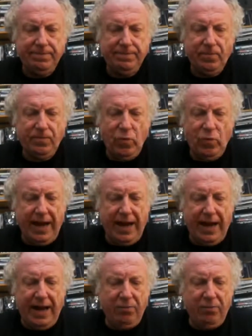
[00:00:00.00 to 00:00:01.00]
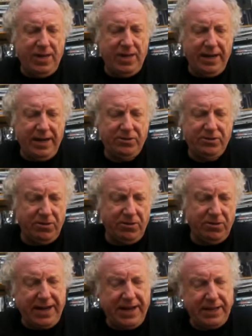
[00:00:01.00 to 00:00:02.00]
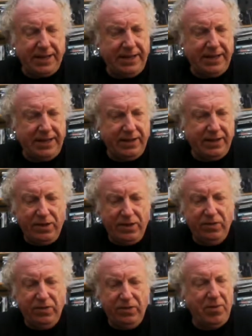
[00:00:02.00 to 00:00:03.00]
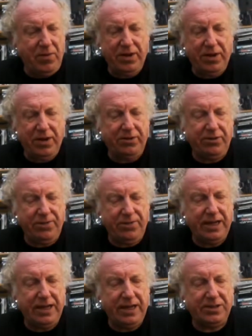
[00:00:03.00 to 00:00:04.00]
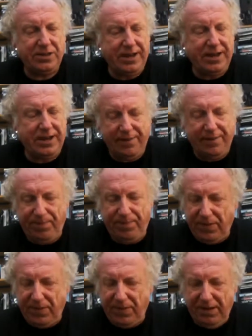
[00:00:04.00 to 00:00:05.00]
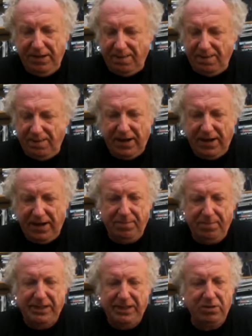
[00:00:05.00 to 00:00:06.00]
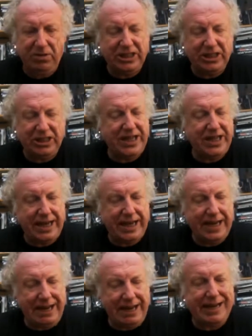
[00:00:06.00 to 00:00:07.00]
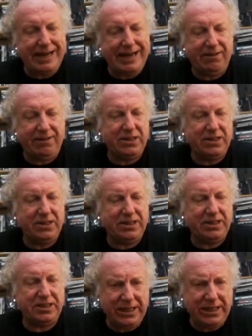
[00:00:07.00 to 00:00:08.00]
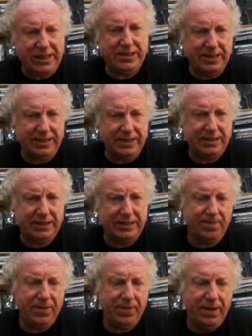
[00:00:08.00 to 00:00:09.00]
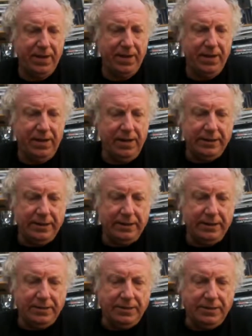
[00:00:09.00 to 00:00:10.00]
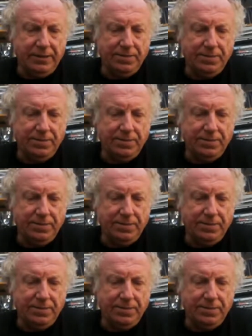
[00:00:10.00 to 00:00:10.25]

And well, it I is wanna, not. I also make it clear that I don't think Monica Duval has got, and I, she's a fine person. I don't think she has any active participation in this. I, I understand.